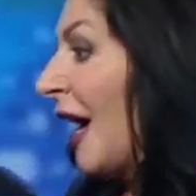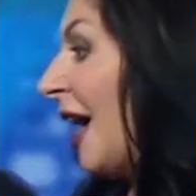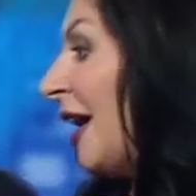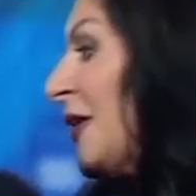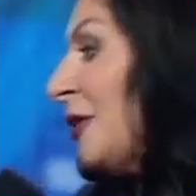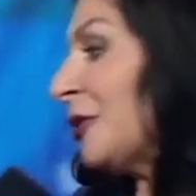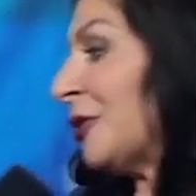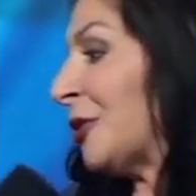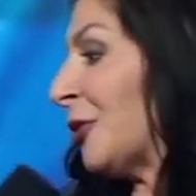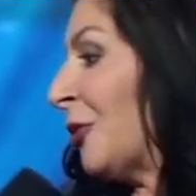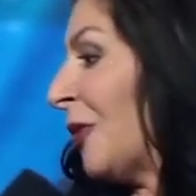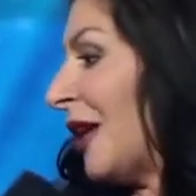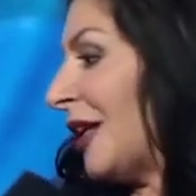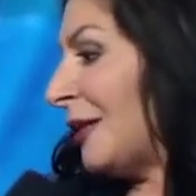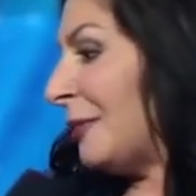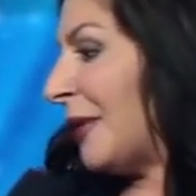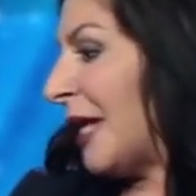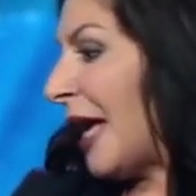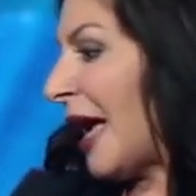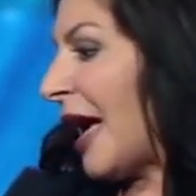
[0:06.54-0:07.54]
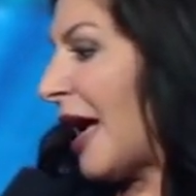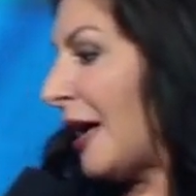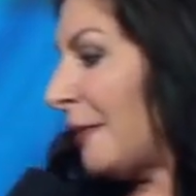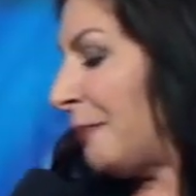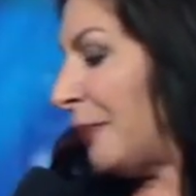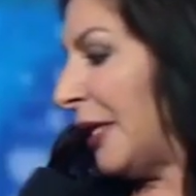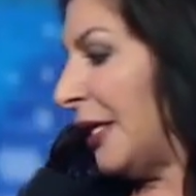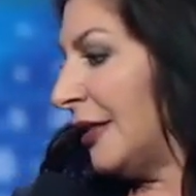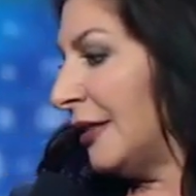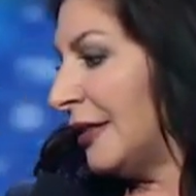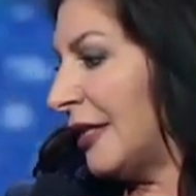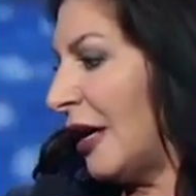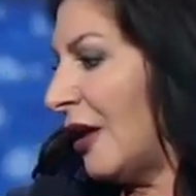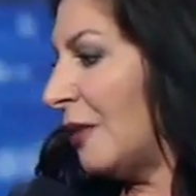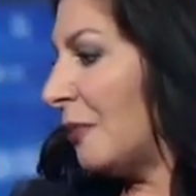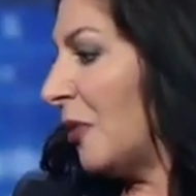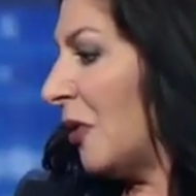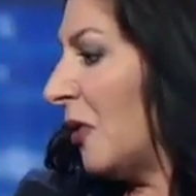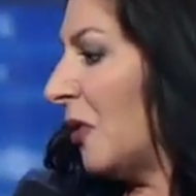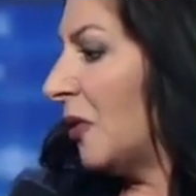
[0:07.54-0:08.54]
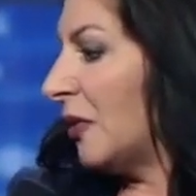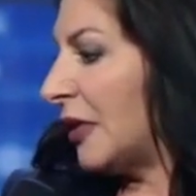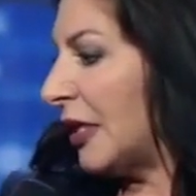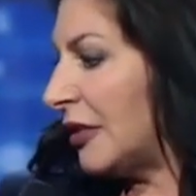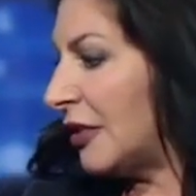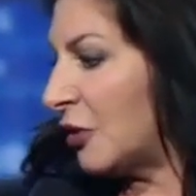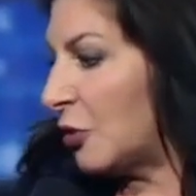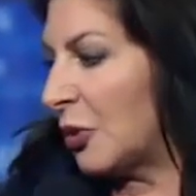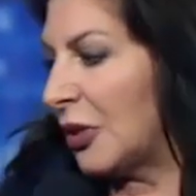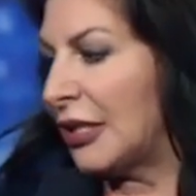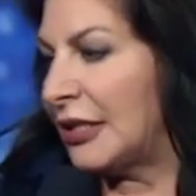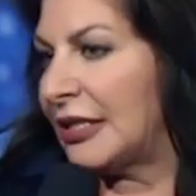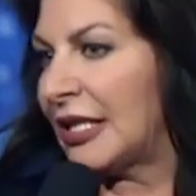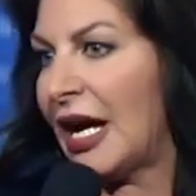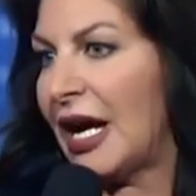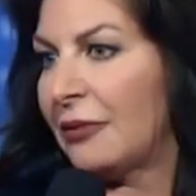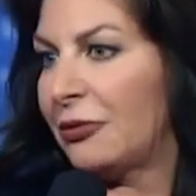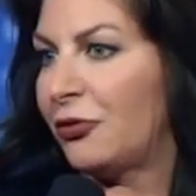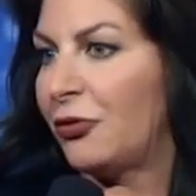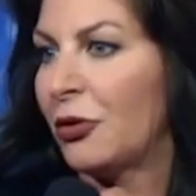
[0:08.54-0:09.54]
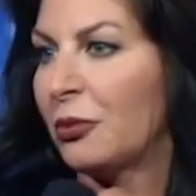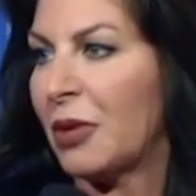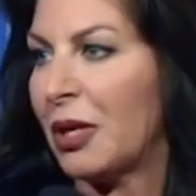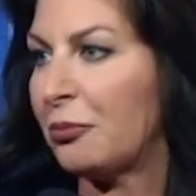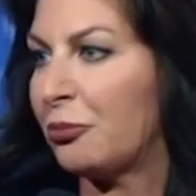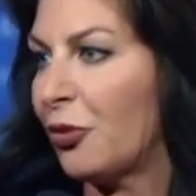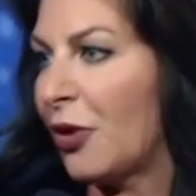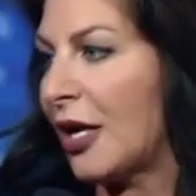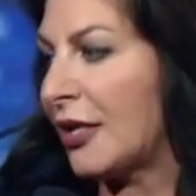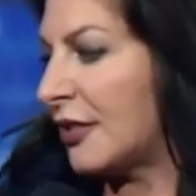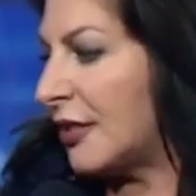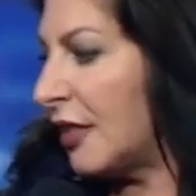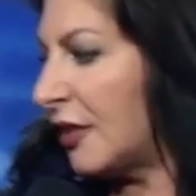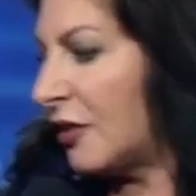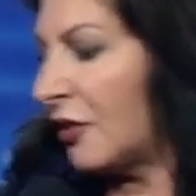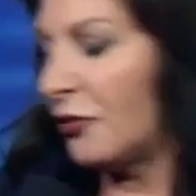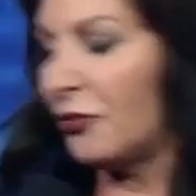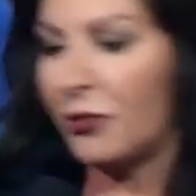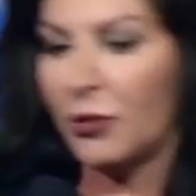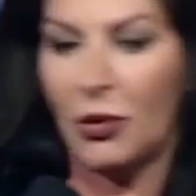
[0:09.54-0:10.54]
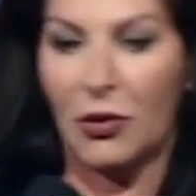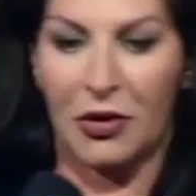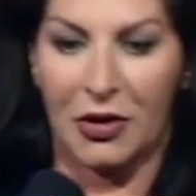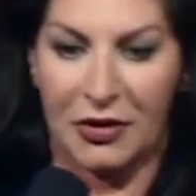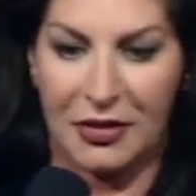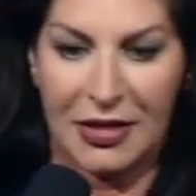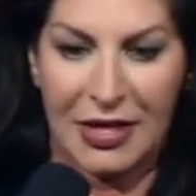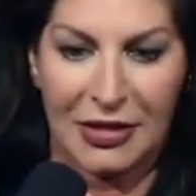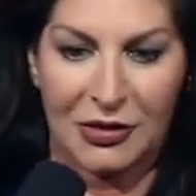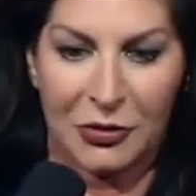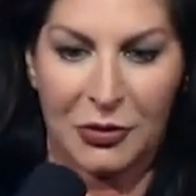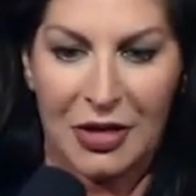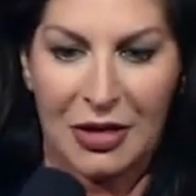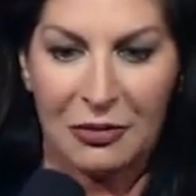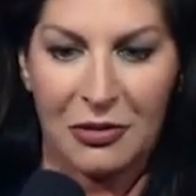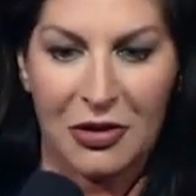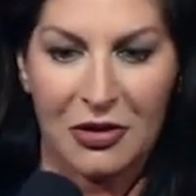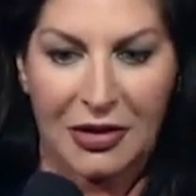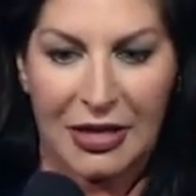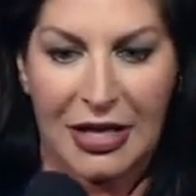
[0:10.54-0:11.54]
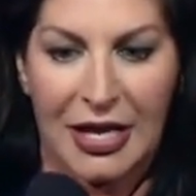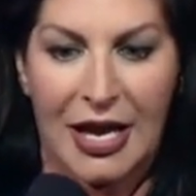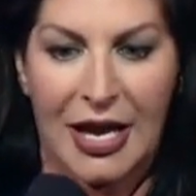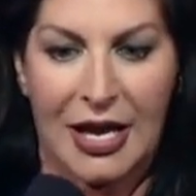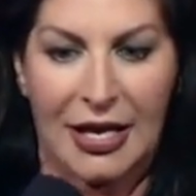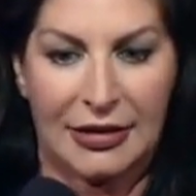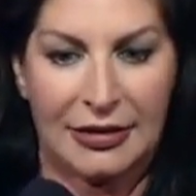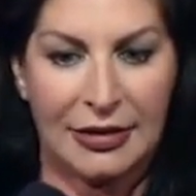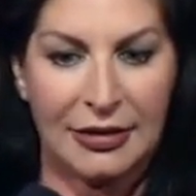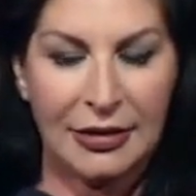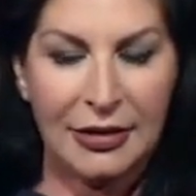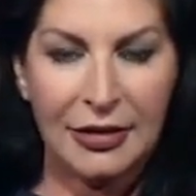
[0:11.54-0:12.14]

I used to want to be happy. Now I'm old. I just want to die before my breasts hit the floor. That's what I'm looking at.